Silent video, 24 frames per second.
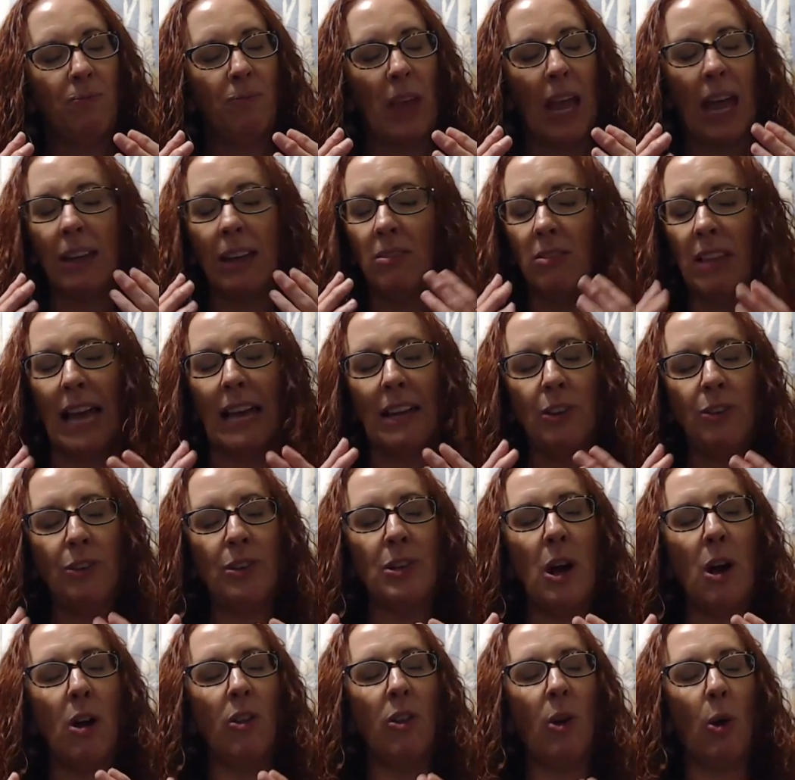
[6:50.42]
and let you
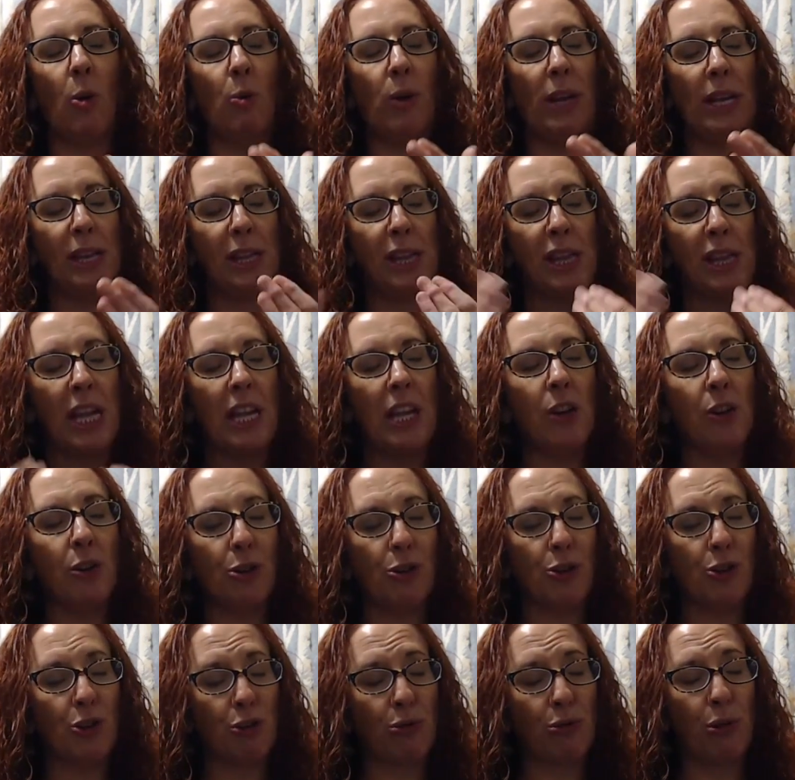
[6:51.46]
know that we see
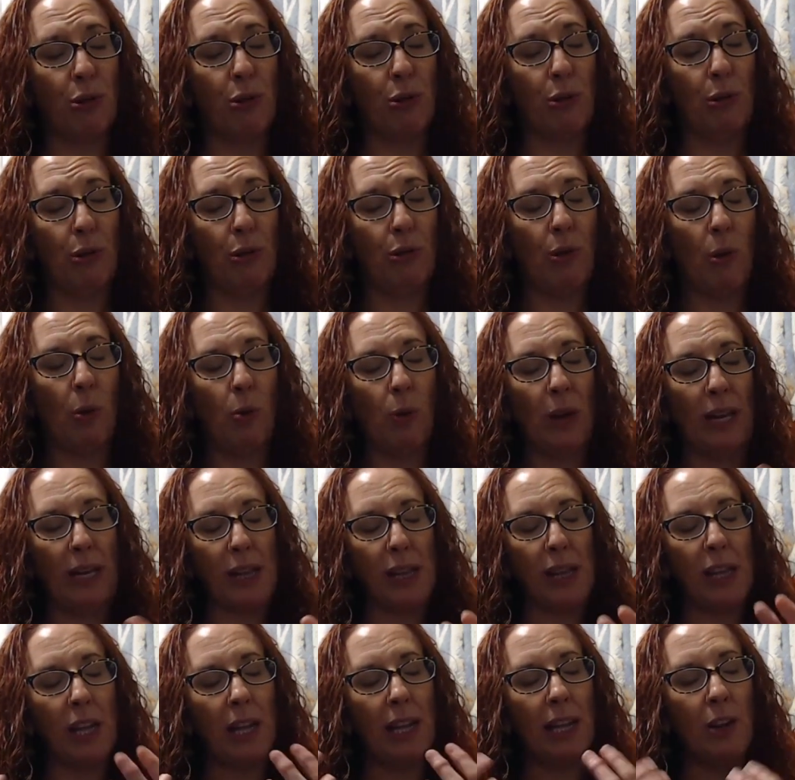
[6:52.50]
your truth, we
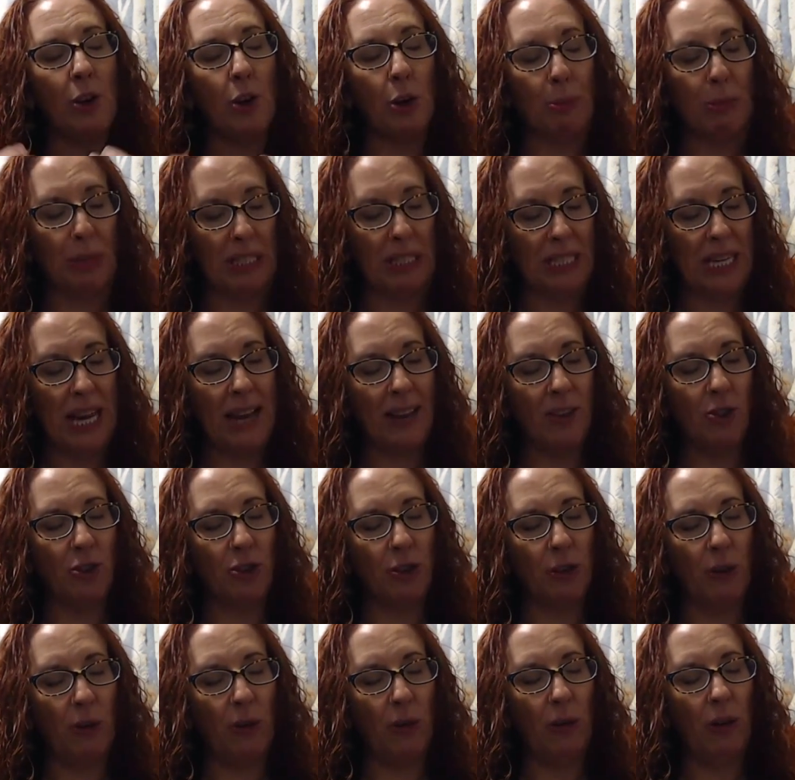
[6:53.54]
see your
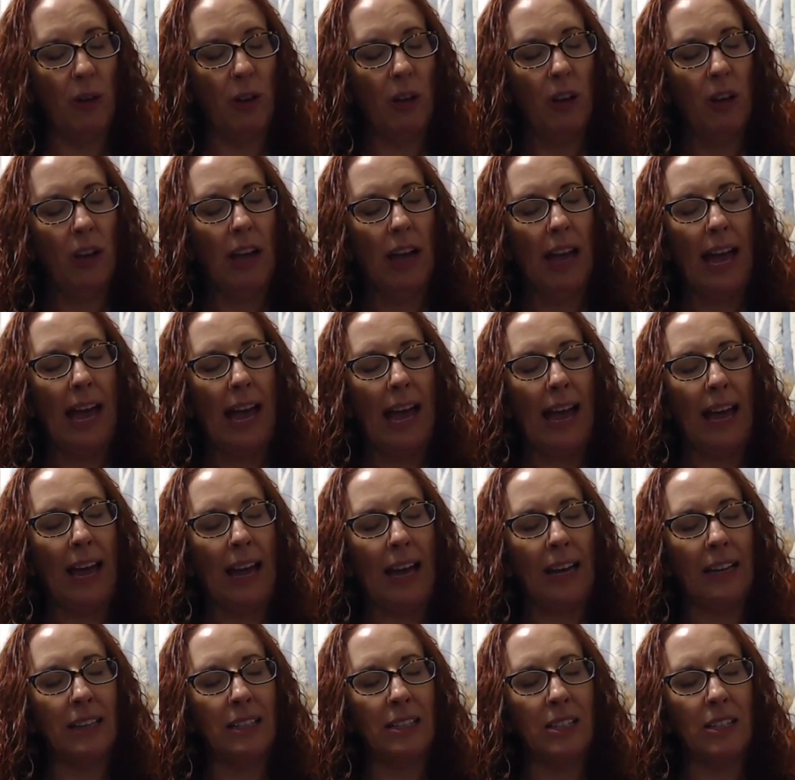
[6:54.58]
potential,
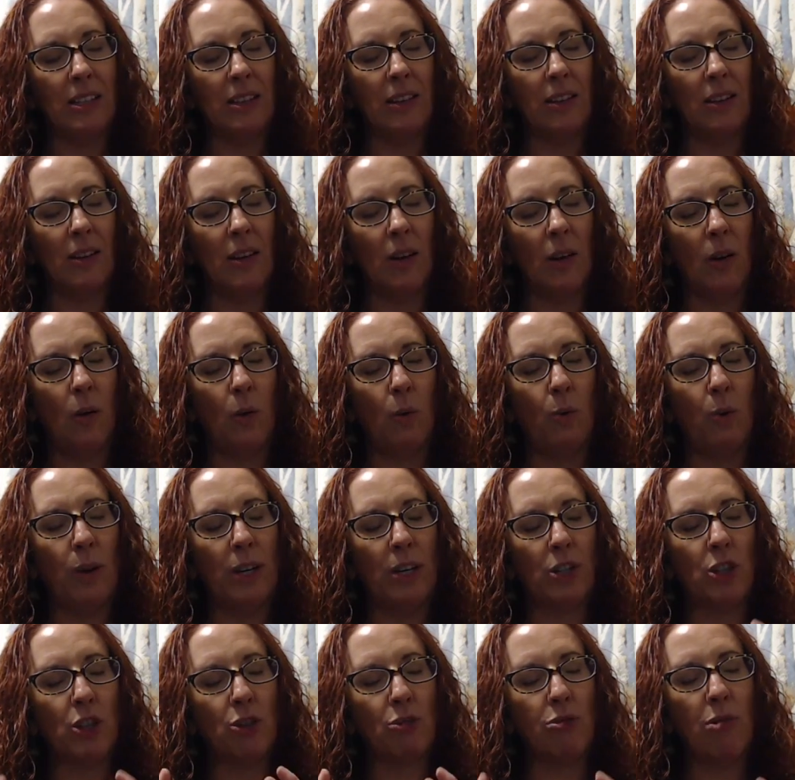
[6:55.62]
and
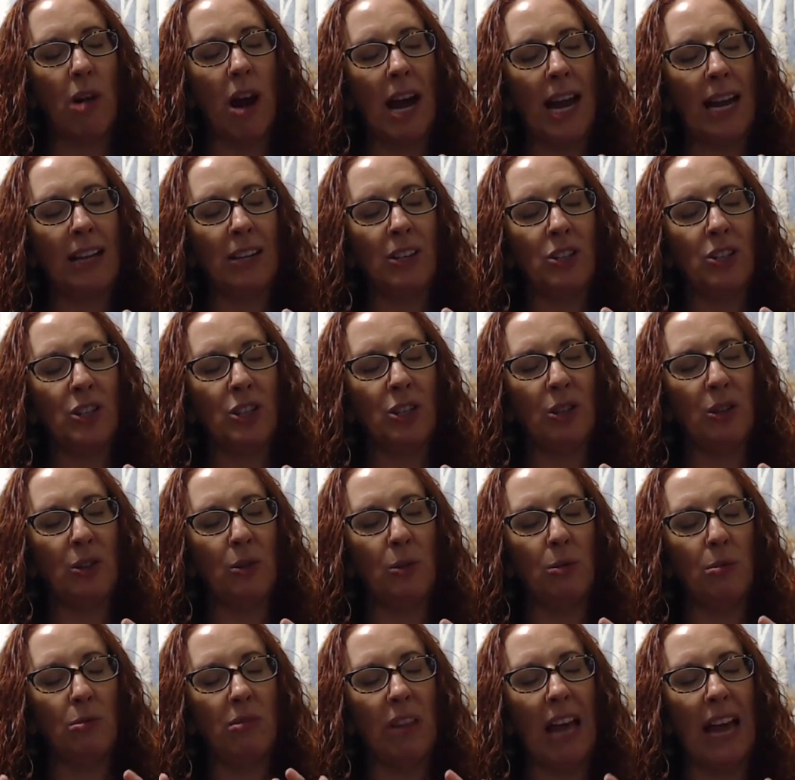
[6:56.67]
we're trying
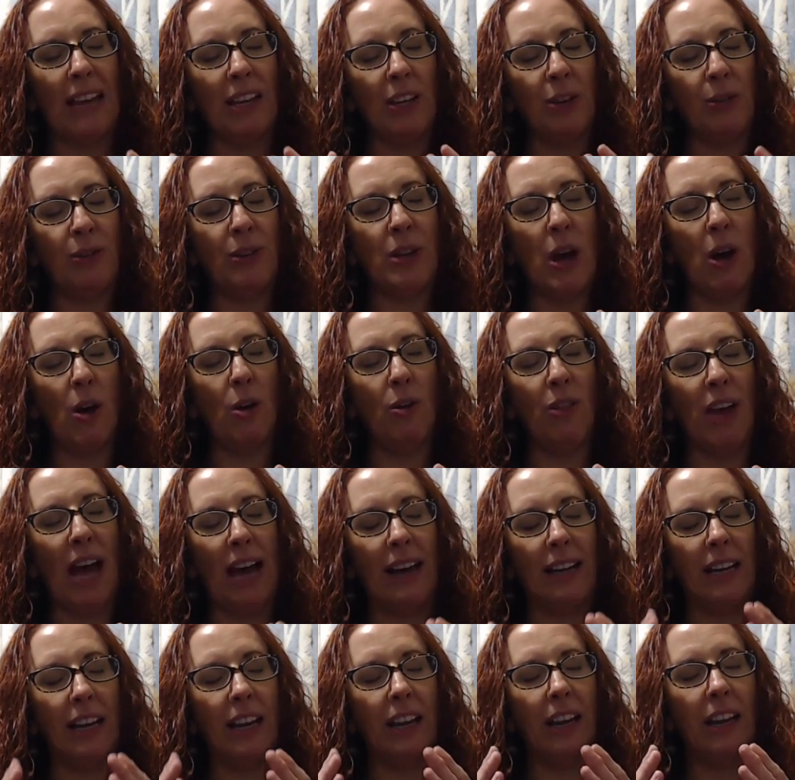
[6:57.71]
to let you know
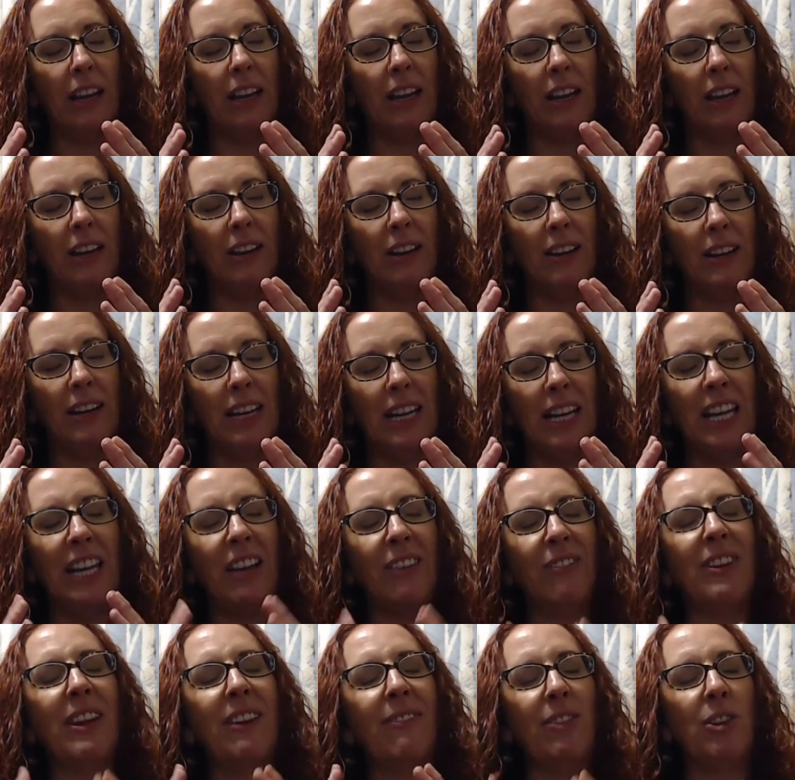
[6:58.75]
that
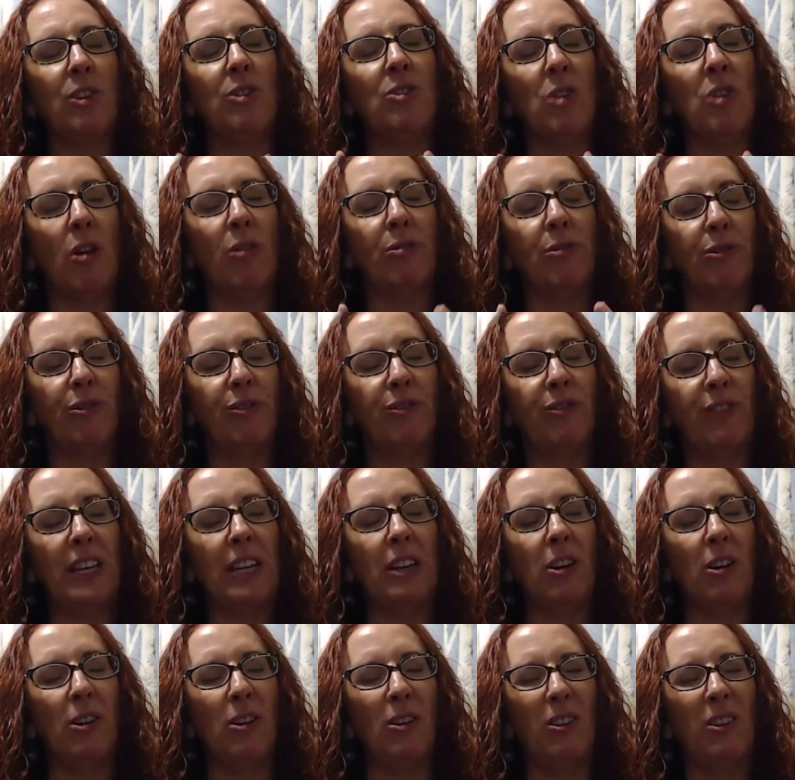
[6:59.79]
even if you don't
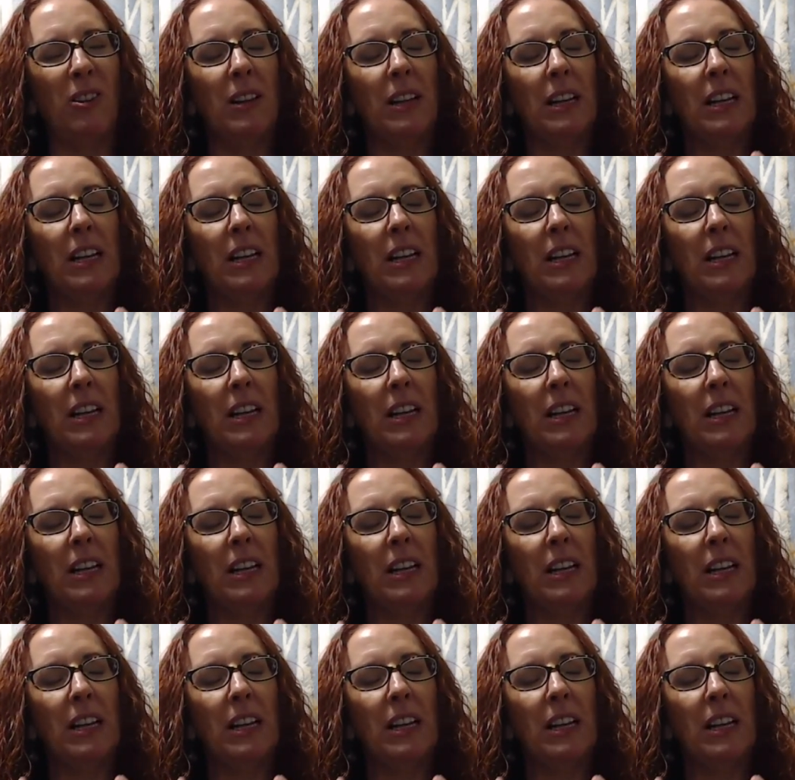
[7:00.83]
feel